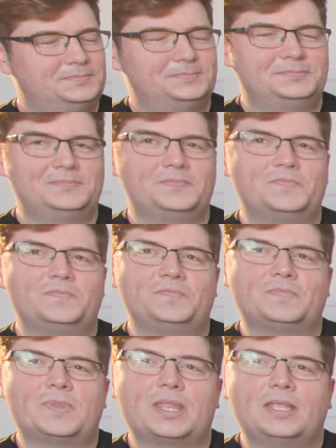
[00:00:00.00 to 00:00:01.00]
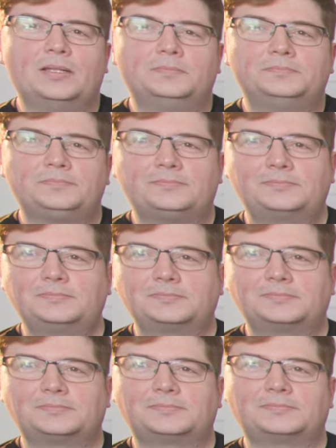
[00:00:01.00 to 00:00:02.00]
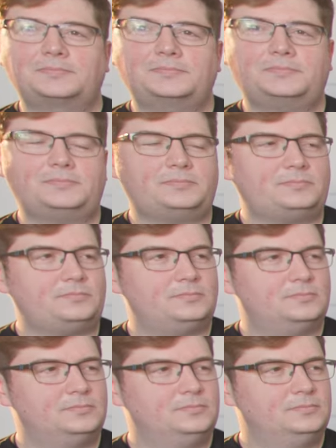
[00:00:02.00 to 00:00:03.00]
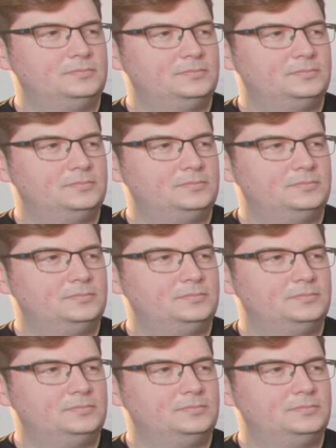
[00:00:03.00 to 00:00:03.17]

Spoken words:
(not speaking)